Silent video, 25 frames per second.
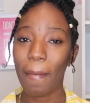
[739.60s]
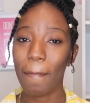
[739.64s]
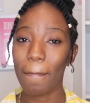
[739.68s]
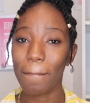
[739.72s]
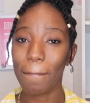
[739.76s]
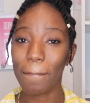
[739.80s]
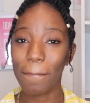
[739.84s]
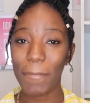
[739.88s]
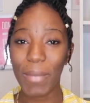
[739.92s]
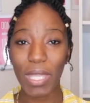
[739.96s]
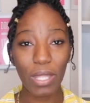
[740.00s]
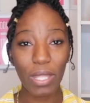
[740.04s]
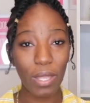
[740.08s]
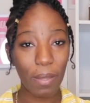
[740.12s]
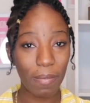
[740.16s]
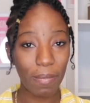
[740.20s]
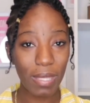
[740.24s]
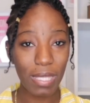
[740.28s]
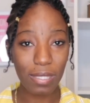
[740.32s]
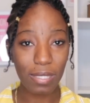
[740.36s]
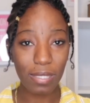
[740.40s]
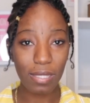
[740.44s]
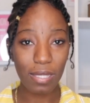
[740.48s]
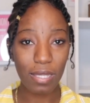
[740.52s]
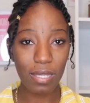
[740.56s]
Me no
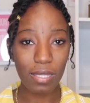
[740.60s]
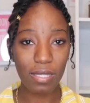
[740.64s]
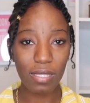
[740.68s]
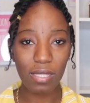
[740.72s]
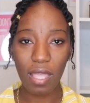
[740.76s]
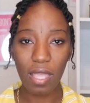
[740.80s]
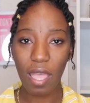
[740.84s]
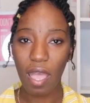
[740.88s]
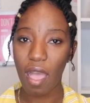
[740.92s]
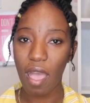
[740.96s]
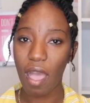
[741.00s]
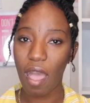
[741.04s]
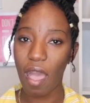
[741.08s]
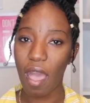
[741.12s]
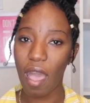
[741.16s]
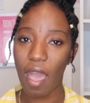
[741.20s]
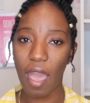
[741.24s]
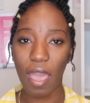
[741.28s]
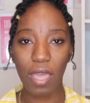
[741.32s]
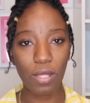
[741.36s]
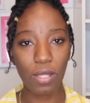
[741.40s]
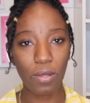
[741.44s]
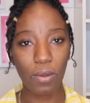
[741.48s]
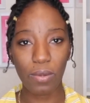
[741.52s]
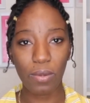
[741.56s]
business,
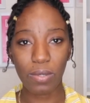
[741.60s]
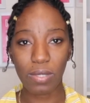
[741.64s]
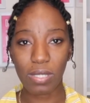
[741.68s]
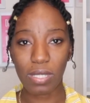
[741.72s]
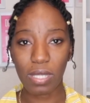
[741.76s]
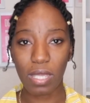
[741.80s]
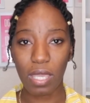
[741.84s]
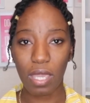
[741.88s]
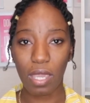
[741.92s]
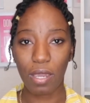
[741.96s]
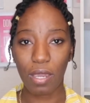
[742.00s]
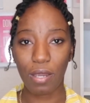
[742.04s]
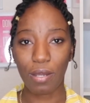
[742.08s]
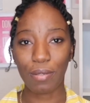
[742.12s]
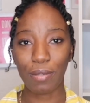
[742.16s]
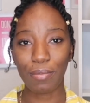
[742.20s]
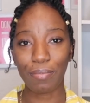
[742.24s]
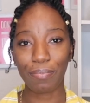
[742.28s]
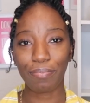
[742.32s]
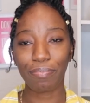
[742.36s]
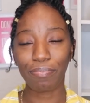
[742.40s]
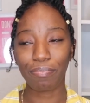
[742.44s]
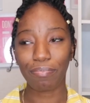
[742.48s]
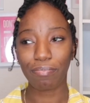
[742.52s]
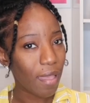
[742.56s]
I don't care.
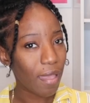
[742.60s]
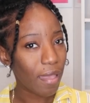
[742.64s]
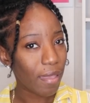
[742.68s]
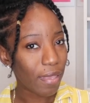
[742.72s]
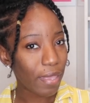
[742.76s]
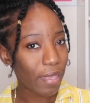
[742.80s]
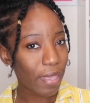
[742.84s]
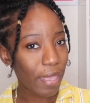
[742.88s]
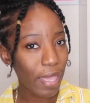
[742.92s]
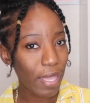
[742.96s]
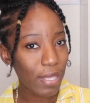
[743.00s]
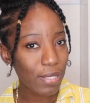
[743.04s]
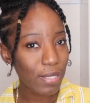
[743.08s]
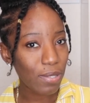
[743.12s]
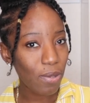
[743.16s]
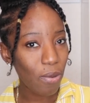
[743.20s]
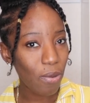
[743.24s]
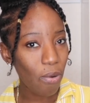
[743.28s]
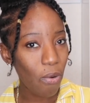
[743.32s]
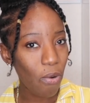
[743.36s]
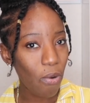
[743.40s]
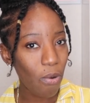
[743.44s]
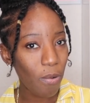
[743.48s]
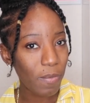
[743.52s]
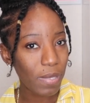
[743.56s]
Guess
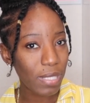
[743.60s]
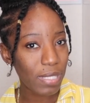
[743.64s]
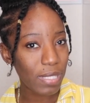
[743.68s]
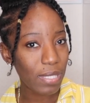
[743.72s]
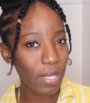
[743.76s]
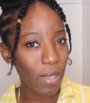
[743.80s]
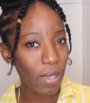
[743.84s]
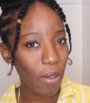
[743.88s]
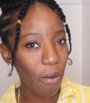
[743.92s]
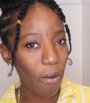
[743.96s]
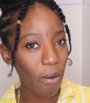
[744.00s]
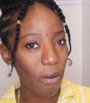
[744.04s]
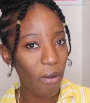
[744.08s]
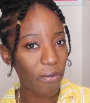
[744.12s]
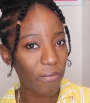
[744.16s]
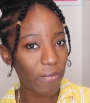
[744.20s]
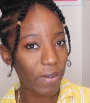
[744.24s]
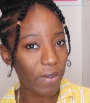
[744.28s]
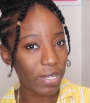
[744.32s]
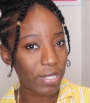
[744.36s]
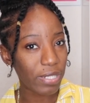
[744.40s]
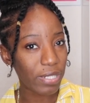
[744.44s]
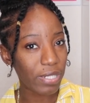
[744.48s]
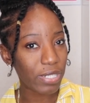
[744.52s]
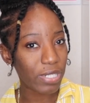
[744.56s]
who me see
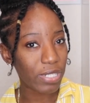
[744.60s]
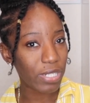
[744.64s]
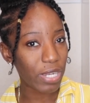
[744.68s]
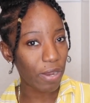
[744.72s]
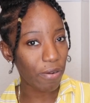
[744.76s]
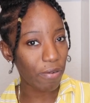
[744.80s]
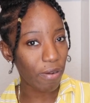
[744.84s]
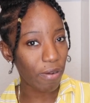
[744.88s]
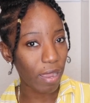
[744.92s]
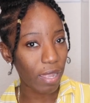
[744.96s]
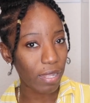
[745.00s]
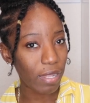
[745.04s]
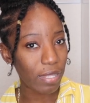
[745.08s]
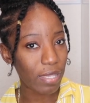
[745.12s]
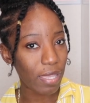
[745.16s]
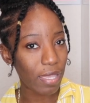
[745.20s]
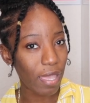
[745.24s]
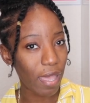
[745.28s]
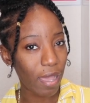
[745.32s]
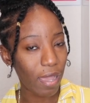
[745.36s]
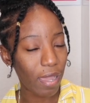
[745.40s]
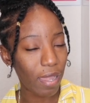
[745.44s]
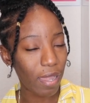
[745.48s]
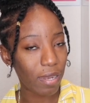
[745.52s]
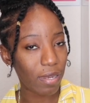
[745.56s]
over Sharon
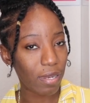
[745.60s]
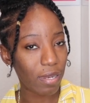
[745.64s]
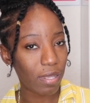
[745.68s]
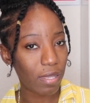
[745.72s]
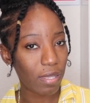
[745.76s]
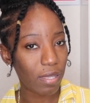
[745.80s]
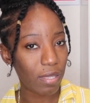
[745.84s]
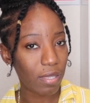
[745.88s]
yard?